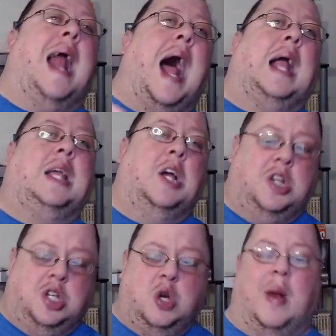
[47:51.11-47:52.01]
I
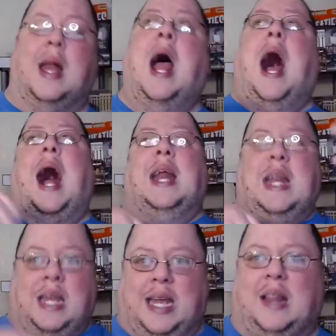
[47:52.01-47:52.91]
couldn't do it. I
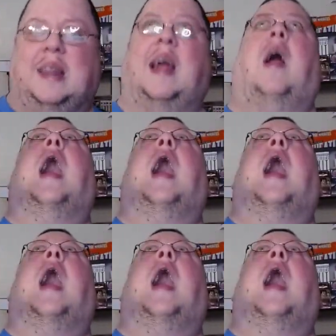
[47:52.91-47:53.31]
didn't get there.